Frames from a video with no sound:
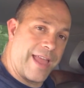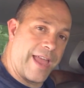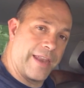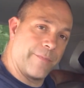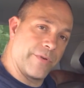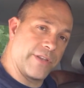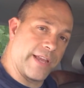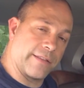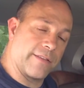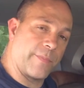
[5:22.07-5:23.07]
head and
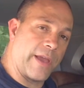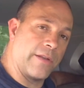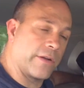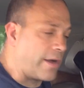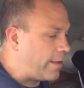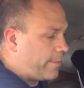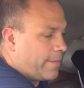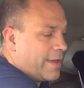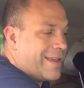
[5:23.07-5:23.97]
protect the spinal column